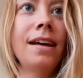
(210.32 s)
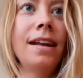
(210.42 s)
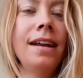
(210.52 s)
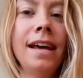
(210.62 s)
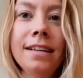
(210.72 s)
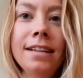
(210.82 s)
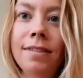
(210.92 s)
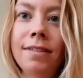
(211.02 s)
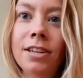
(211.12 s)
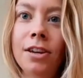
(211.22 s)
Next,
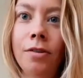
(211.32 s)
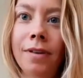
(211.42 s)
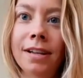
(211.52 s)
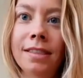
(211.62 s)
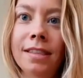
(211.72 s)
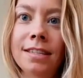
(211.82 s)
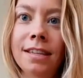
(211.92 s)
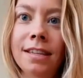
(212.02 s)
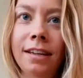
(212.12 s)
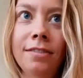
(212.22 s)
we need to know what the
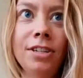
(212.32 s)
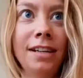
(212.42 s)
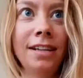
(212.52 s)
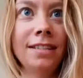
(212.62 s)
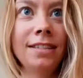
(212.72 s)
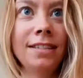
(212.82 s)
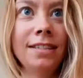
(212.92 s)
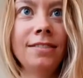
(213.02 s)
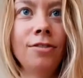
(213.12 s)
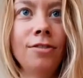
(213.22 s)
solution is.
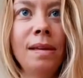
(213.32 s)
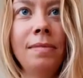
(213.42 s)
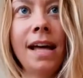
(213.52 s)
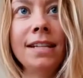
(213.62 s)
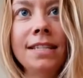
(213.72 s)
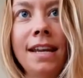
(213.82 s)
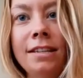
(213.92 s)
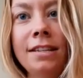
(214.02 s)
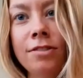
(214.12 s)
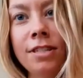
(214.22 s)
So maybe that's an
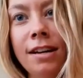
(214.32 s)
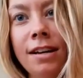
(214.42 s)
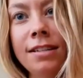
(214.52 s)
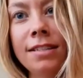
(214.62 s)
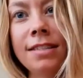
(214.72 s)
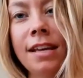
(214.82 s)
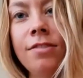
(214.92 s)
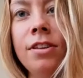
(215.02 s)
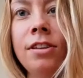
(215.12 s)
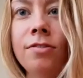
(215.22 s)
exercise that you
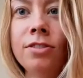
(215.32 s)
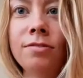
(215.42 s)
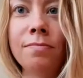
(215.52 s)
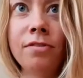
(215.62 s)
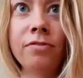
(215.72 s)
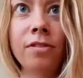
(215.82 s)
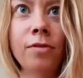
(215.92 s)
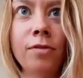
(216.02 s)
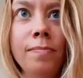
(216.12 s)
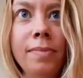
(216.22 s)
can use to improve your
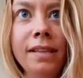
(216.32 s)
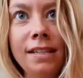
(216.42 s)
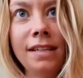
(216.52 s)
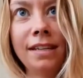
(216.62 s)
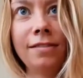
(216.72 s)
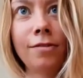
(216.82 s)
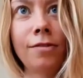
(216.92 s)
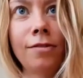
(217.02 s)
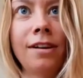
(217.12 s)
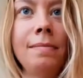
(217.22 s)
mobility,
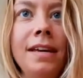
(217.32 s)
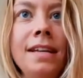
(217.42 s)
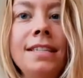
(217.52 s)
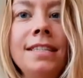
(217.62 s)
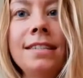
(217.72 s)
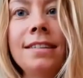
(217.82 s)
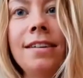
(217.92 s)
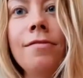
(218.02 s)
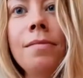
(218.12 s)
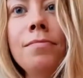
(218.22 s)
or maybe it's
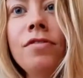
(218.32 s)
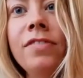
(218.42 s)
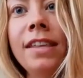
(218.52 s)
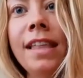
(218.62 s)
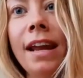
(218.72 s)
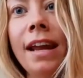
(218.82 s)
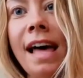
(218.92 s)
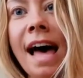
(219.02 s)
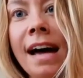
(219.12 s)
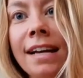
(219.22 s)
removing that
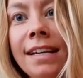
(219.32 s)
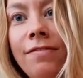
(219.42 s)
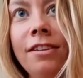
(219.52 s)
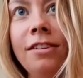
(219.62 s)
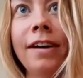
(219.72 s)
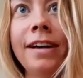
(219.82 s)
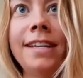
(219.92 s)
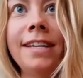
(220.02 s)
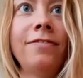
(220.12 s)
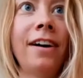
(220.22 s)
activity you
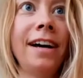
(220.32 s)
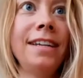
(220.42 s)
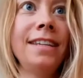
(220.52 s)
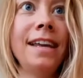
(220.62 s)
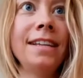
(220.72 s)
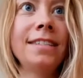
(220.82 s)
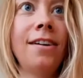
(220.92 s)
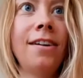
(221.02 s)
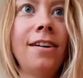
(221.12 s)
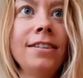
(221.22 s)
identified that is
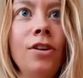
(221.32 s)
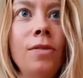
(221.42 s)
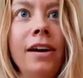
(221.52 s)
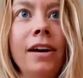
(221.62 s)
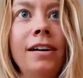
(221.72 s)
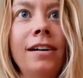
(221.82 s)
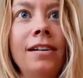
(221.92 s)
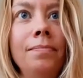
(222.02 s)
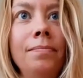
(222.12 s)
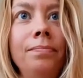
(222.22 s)
causing your body harm.